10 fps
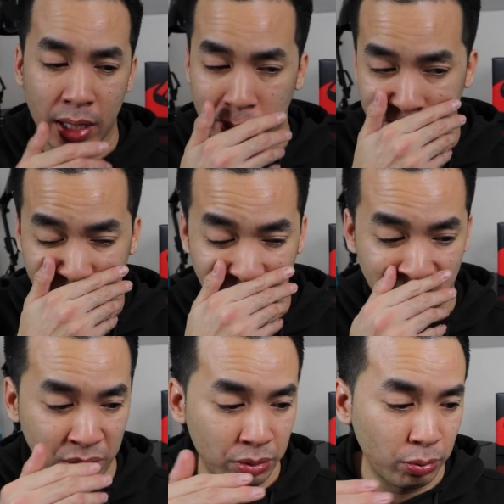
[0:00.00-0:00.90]
I'm not sure what
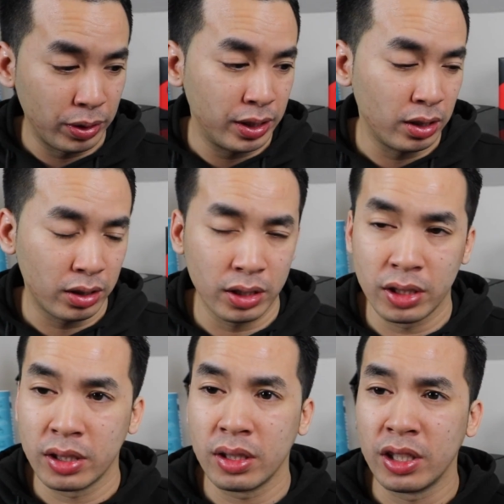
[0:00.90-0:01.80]
they're doing with the retailers, because
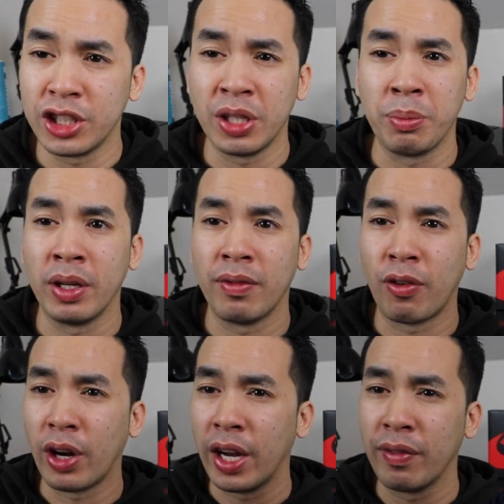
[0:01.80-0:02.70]
just the shipment
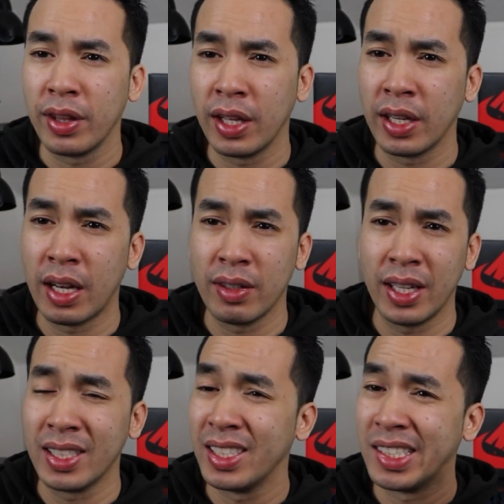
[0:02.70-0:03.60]
for everything
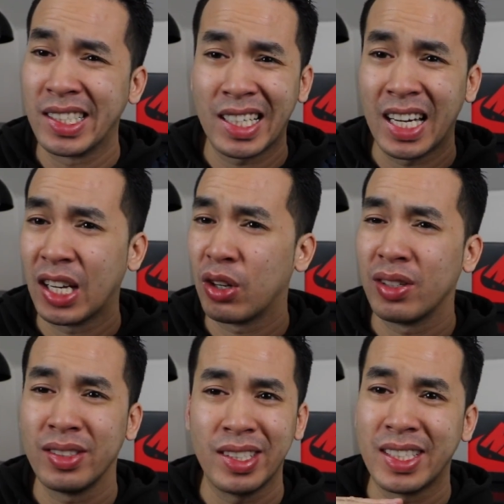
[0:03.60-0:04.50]
nowadays is just kind of
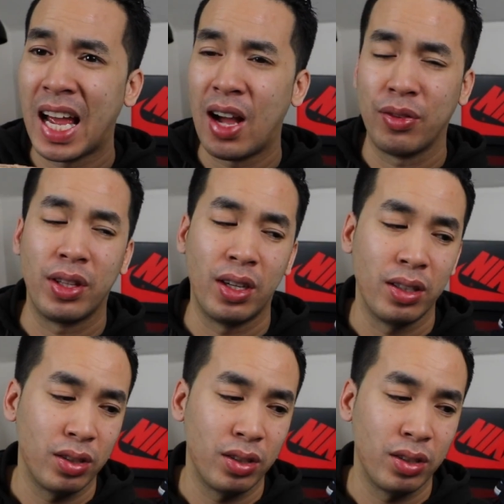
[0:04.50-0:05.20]
just out there.